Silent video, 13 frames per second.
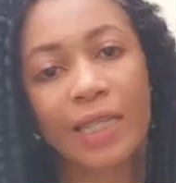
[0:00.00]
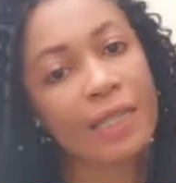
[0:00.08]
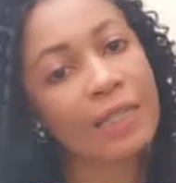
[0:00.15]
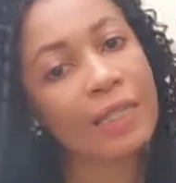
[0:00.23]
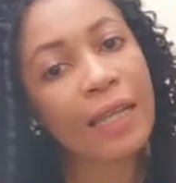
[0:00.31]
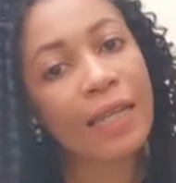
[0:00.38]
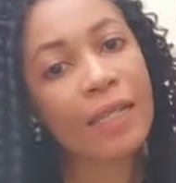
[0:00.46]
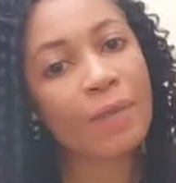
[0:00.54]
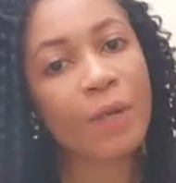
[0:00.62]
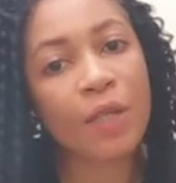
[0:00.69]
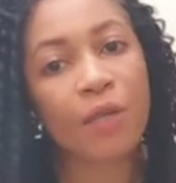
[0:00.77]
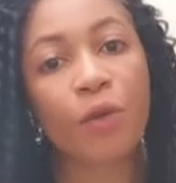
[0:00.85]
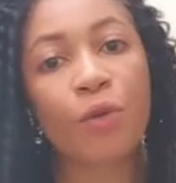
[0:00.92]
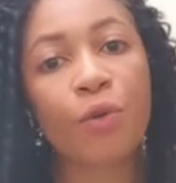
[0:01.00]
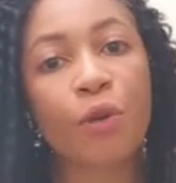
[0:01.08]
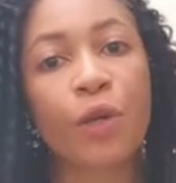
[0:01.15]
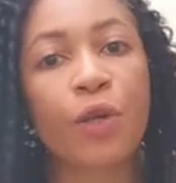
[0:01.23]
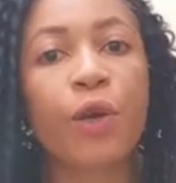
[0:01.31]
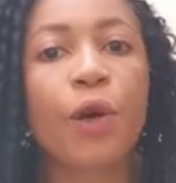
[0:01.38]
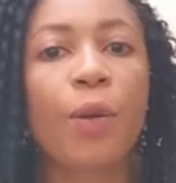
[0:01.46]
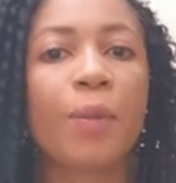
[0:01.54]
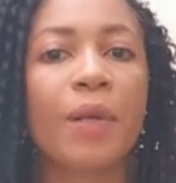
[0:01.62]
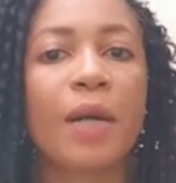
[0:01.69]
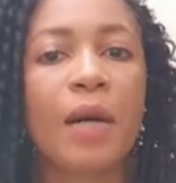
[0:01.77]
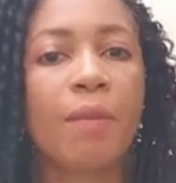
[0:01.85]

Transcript: these days but not growing up.